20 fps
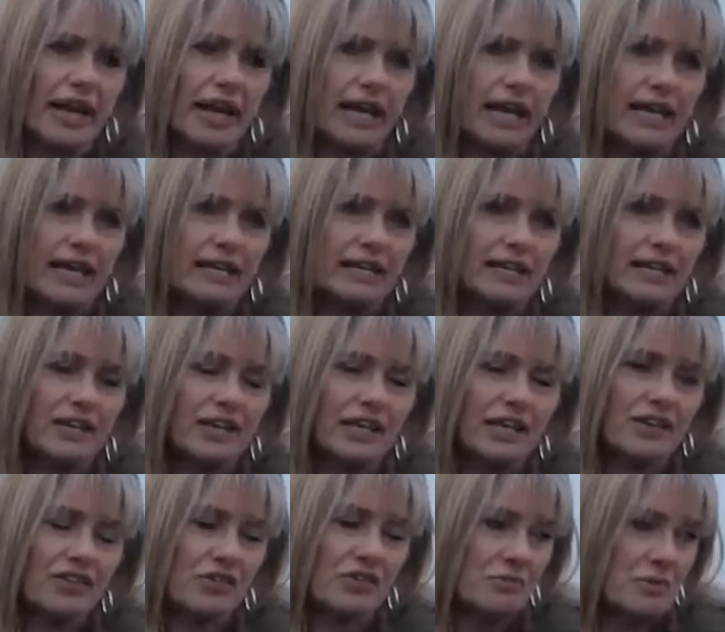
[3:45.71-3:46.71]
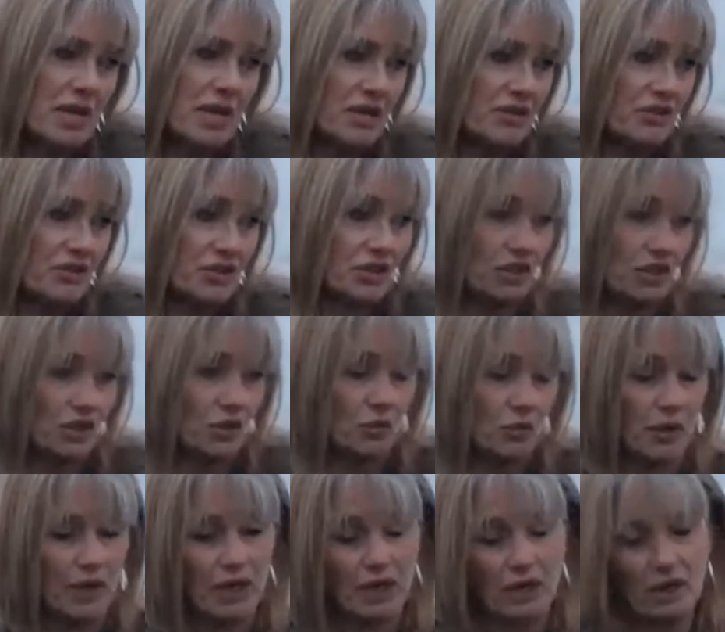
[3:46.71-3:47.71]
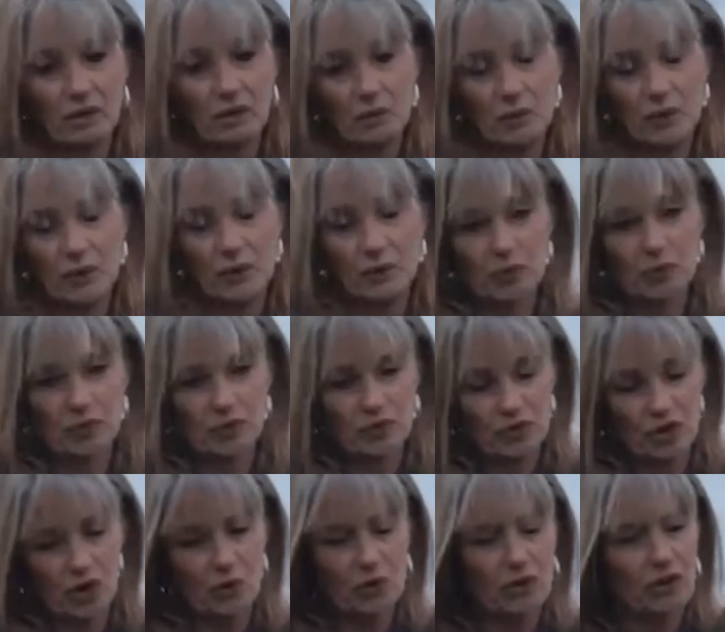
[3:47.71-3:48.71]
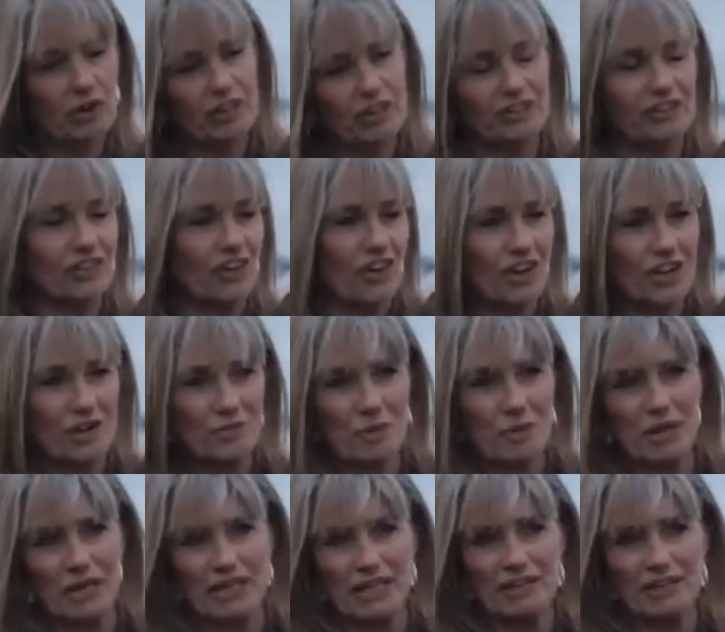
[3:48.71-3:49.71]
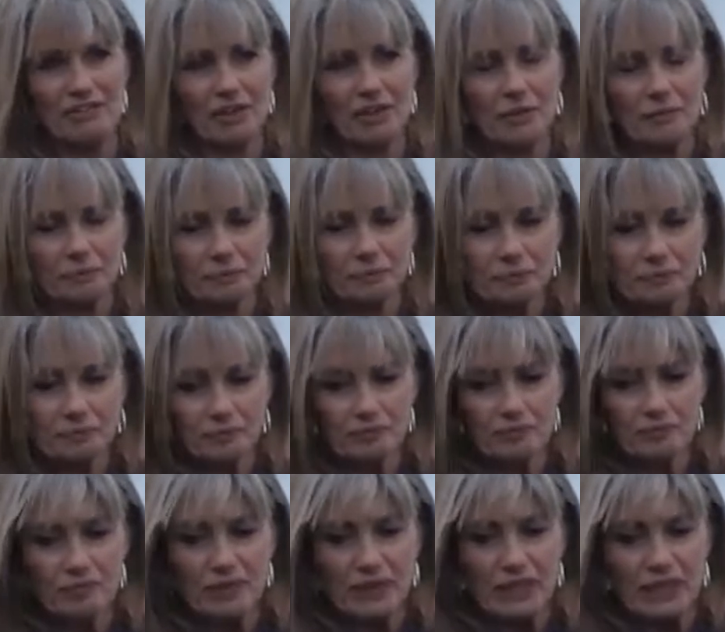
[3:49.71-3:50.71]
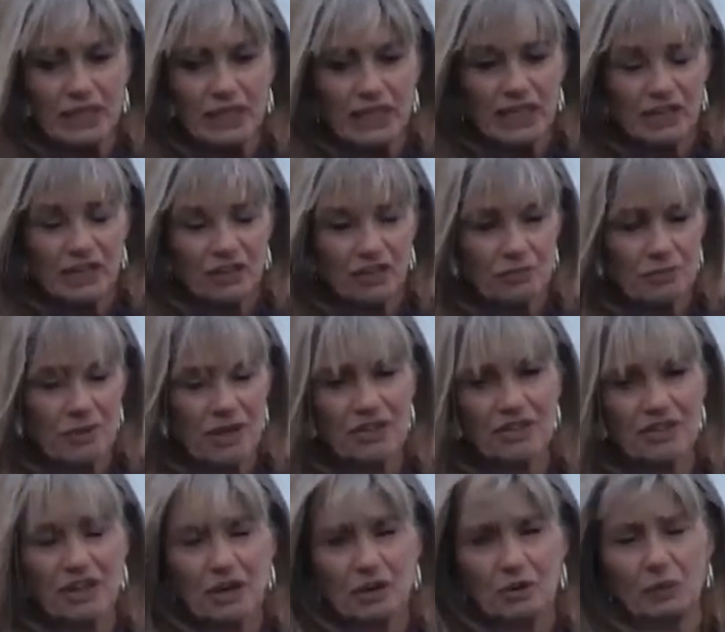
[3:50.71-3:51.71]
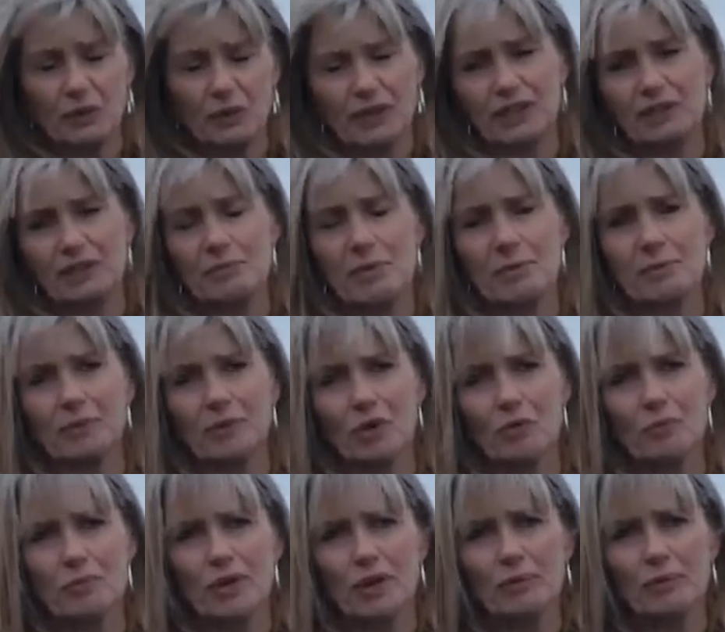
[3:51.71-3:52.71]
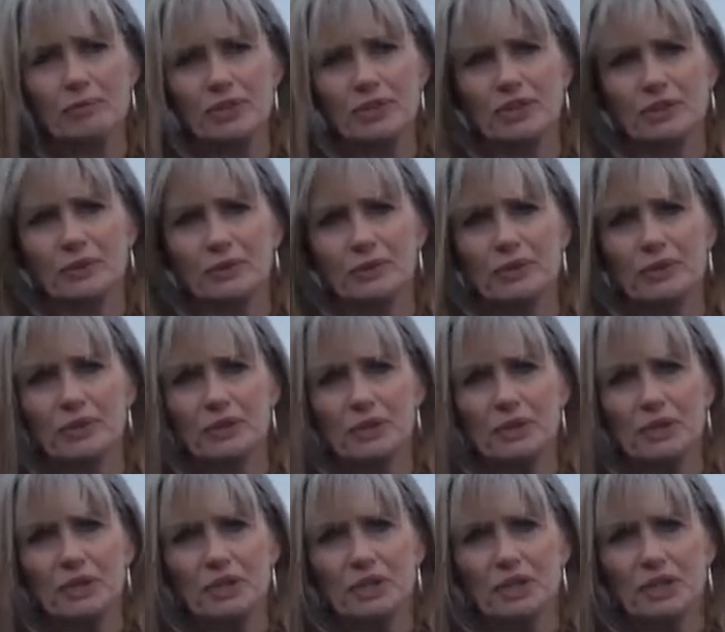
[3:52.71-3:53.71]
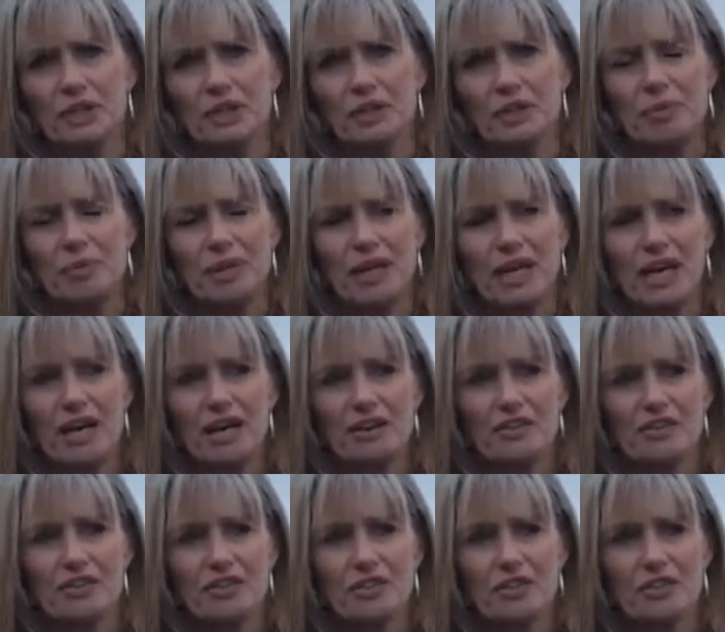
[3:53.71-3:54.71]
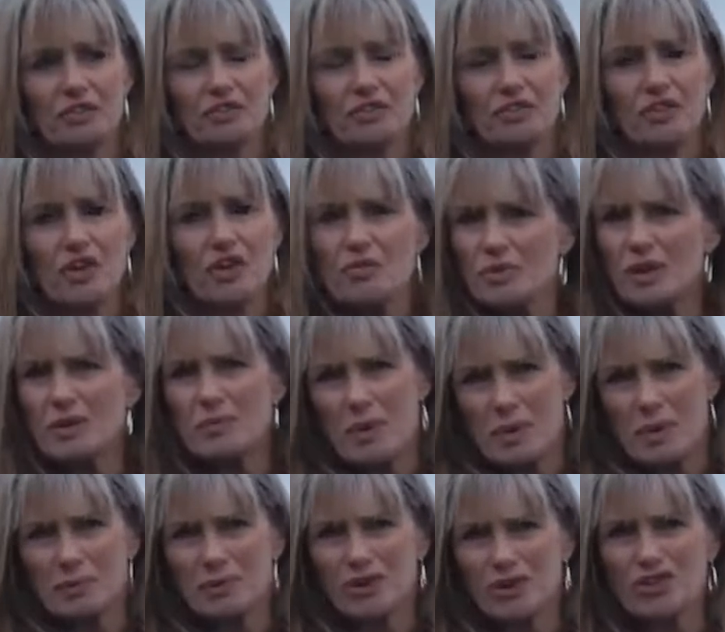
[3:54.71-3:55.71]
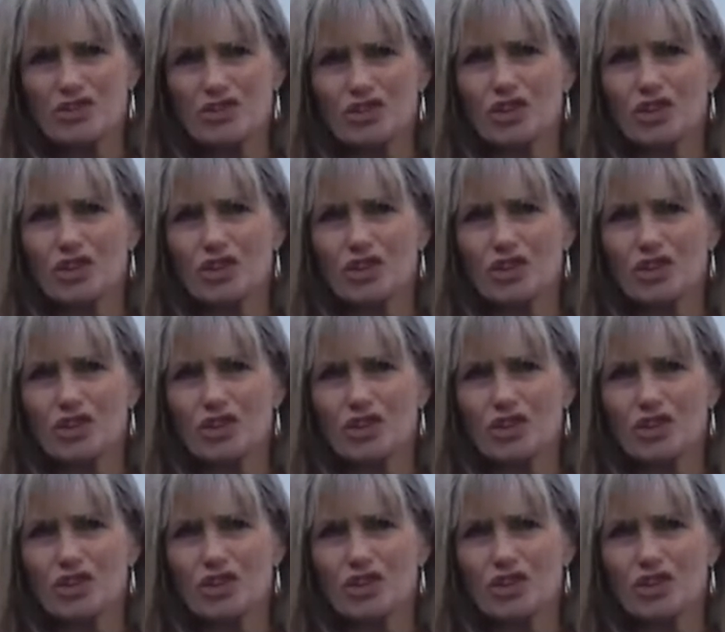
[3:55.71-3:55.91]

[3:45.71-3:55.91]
And it, it's amazing, you know, when, when we're going around and talking about Eva, it's amazing how quickly people open up to you because so many people are